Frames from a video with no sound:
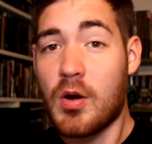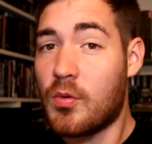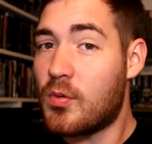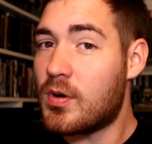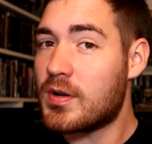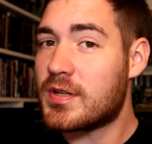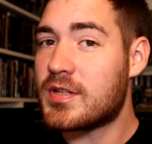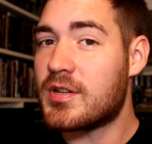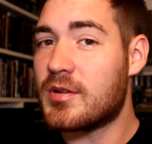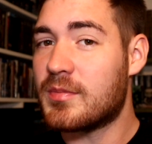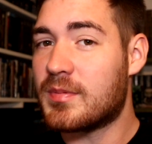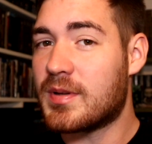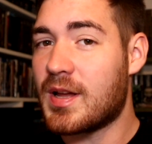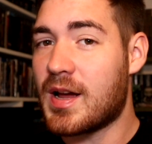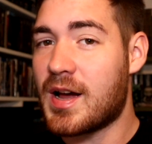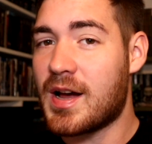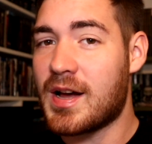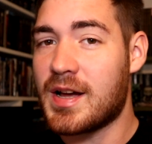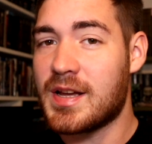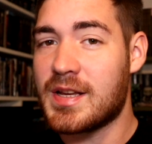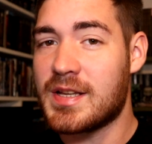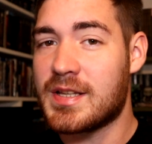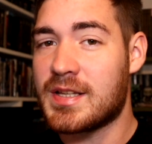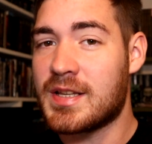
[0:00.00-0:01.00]
What's up
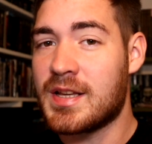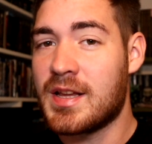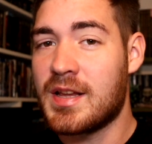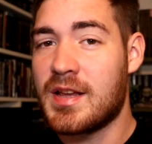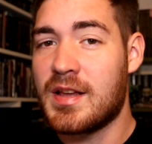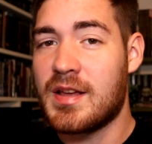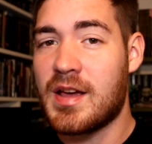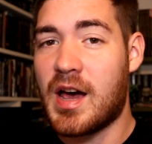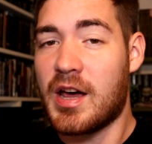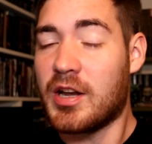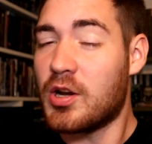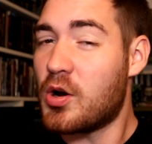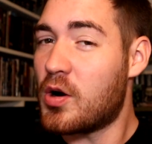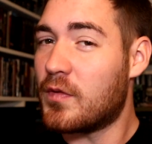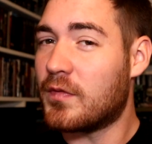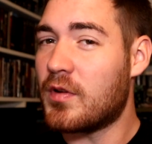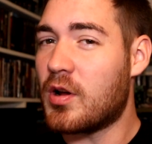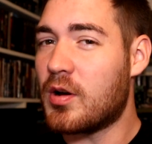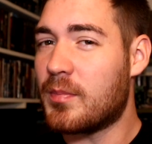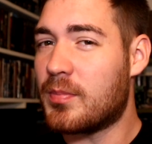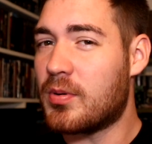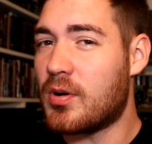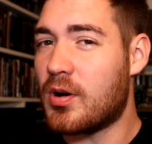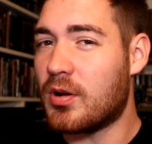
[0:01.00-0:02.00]
guys? I know I've
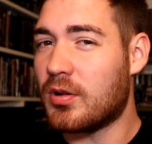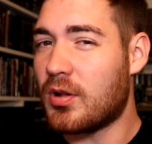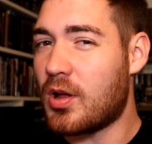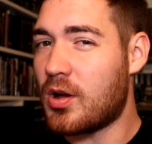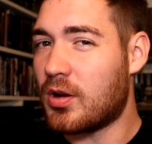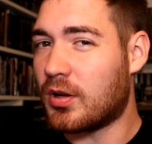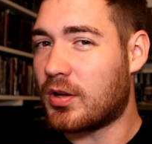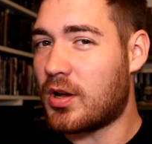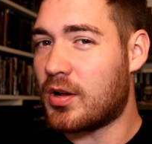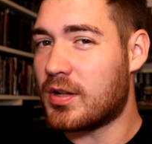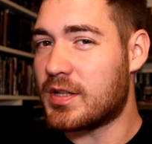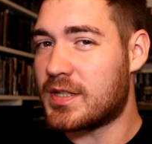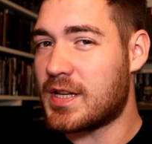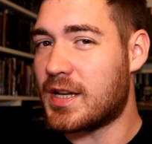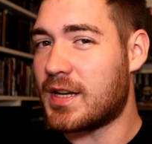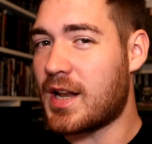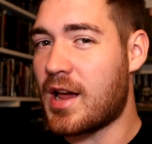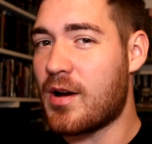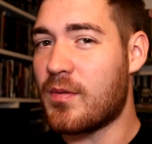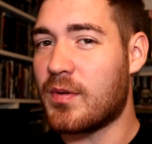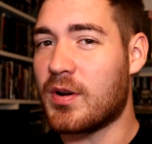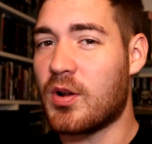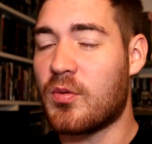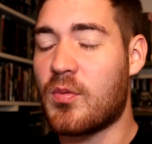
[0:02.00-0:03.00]
not put a lot of
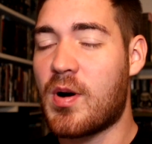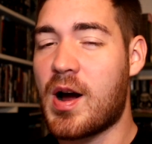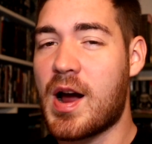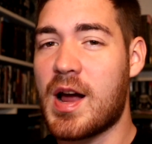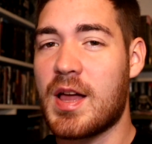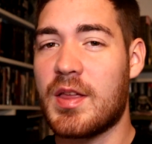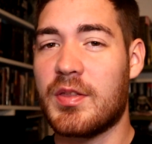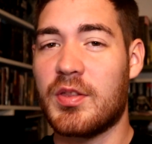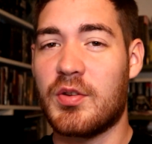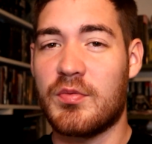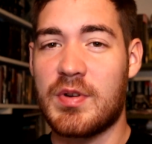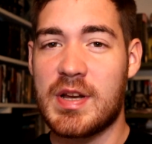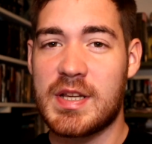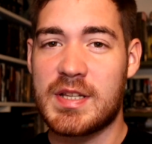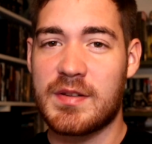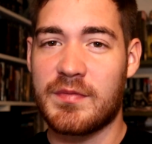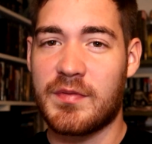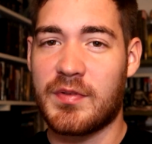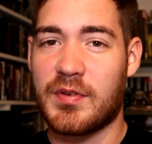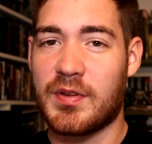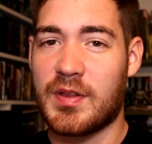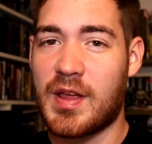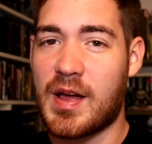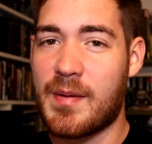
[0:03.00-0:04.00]
content out in a while, and the
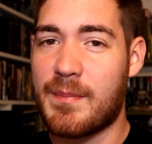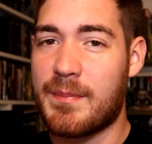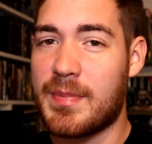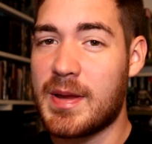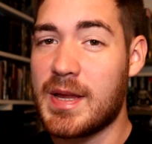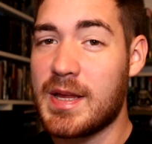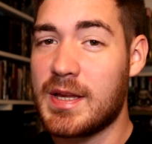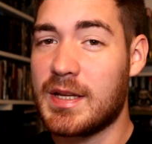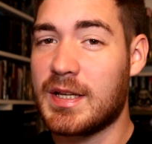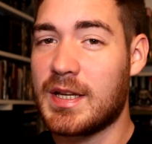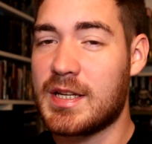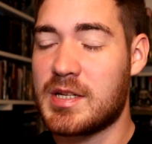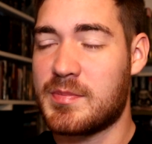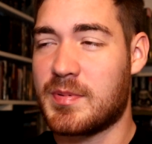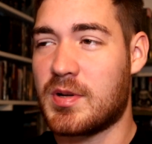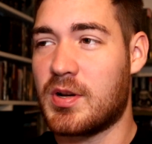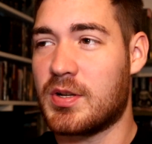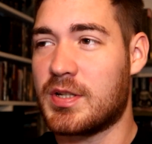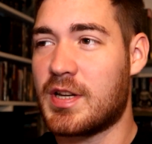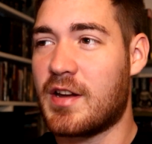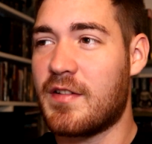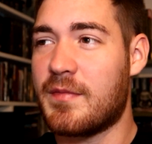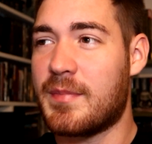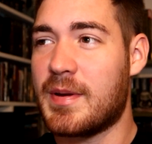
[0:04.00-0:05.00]
reason for that being is
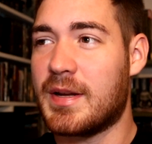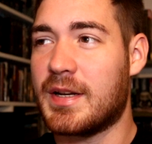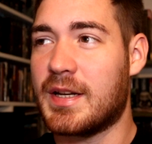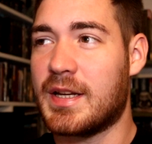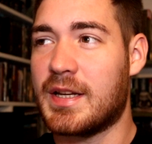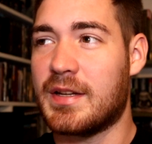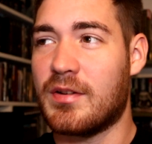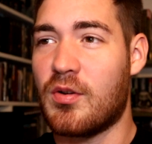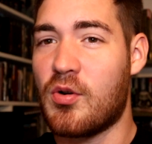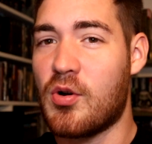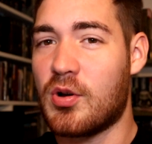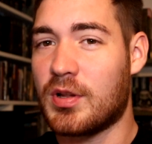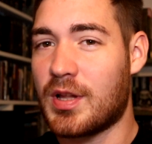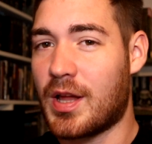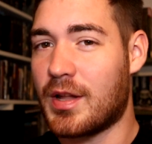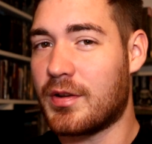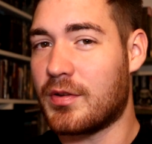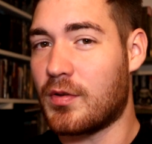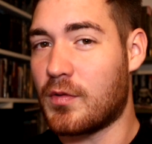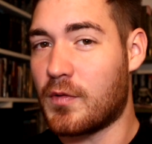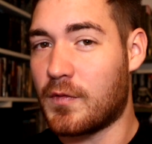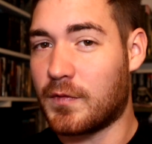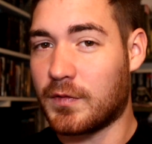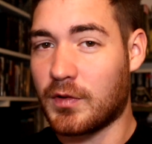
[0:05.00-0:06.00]
because I've been in
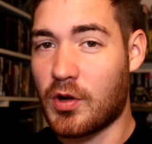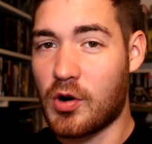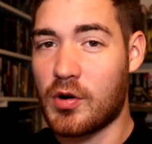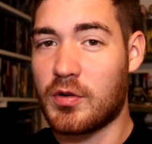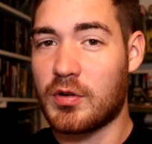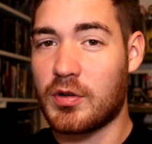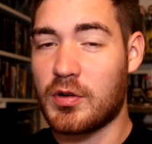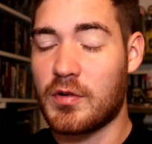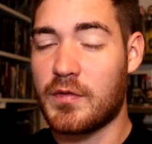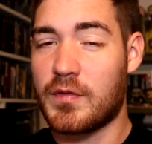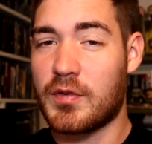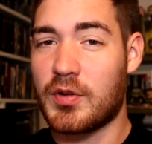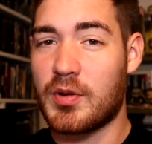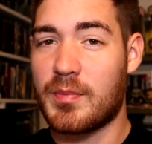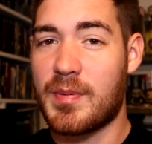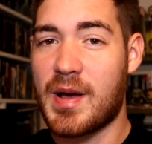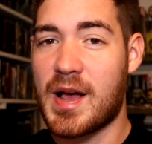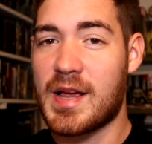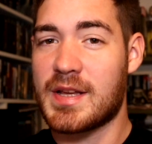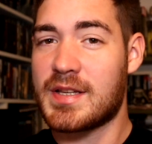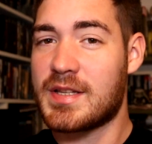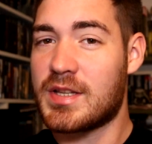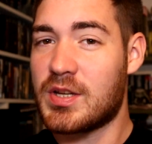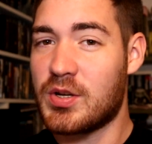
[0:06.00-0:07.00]
Orlando, Florida for the
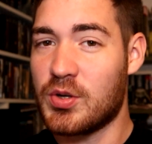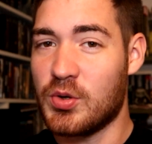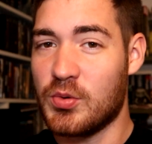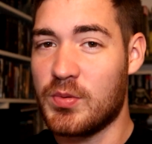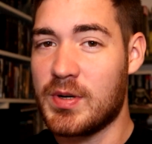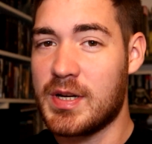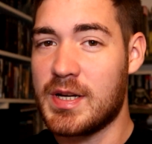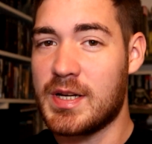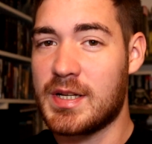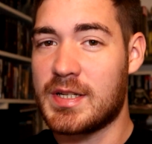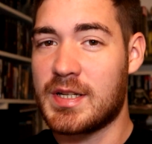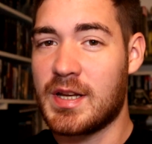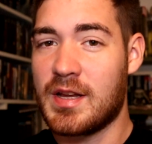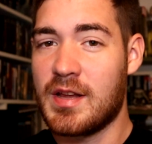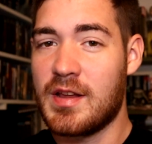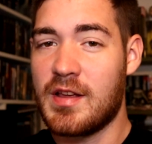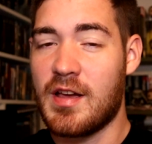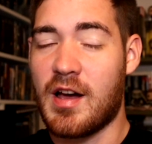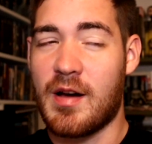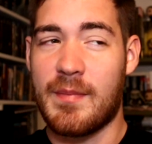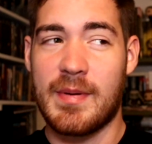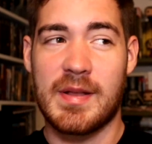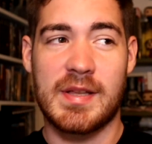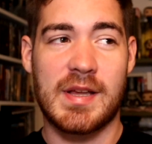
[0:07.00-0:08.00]
past 2 weeks.
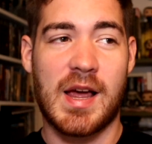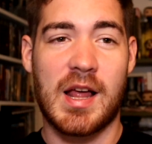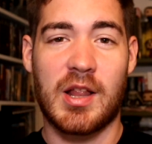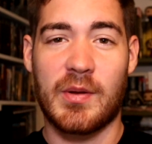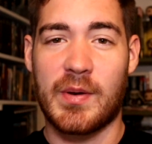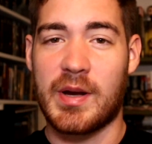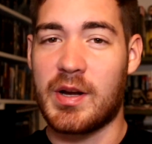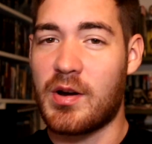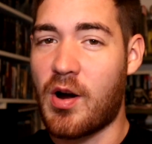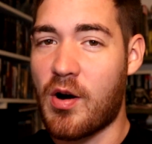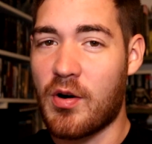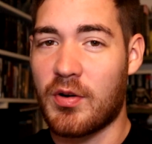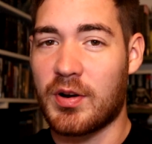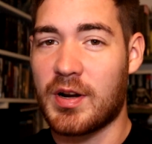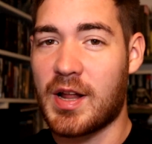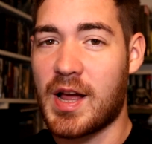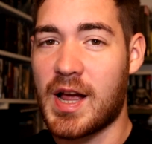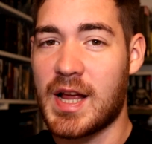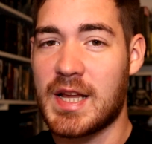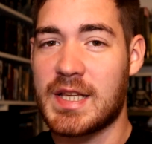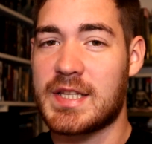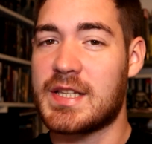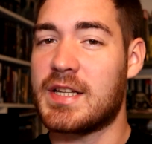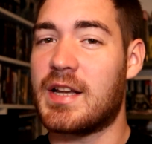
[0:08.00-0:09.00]
I've been to Halloween Horror
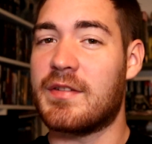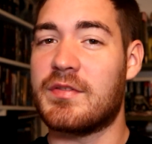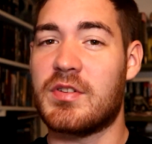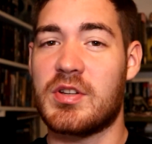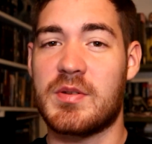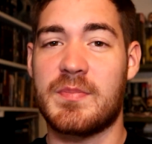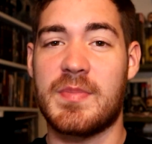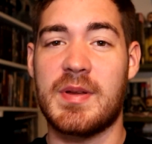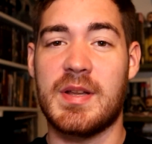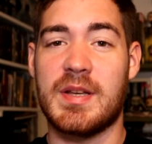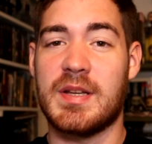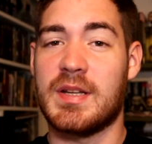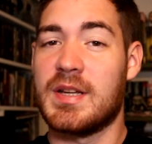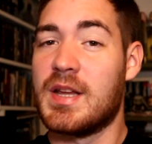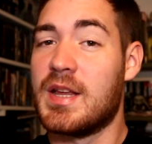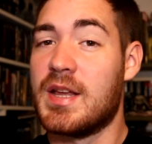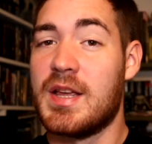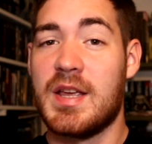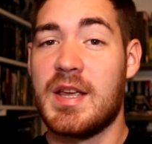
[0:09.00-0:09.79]
Nights and I've just been